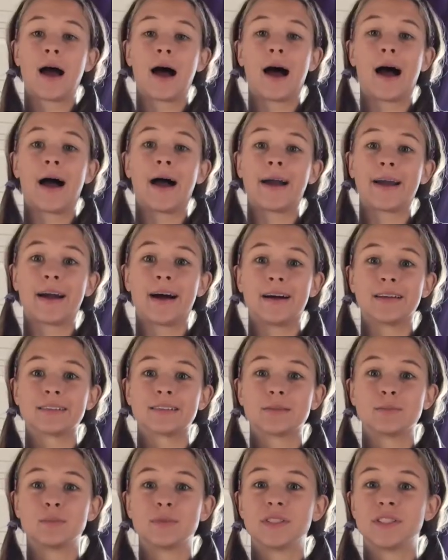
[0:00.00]
I got
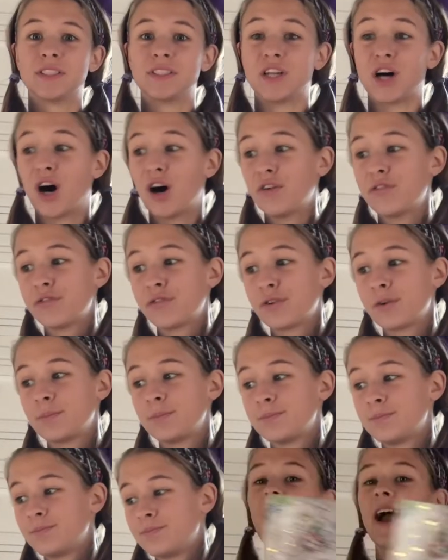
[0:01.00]
some stuff.
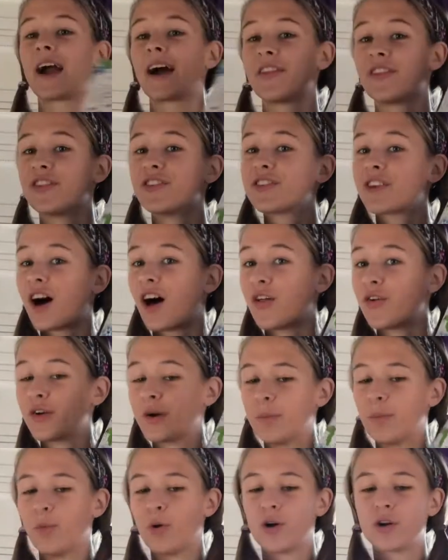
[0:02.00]
I got this
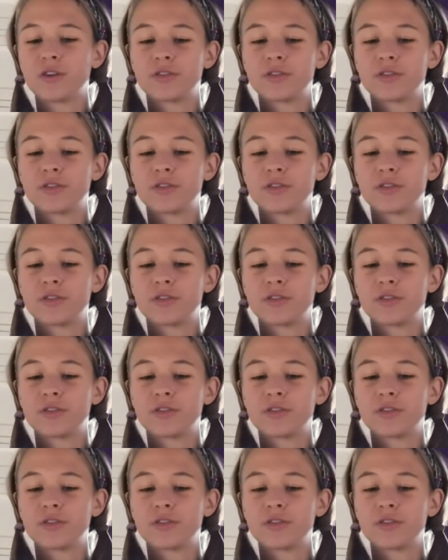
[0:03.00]
coloring book,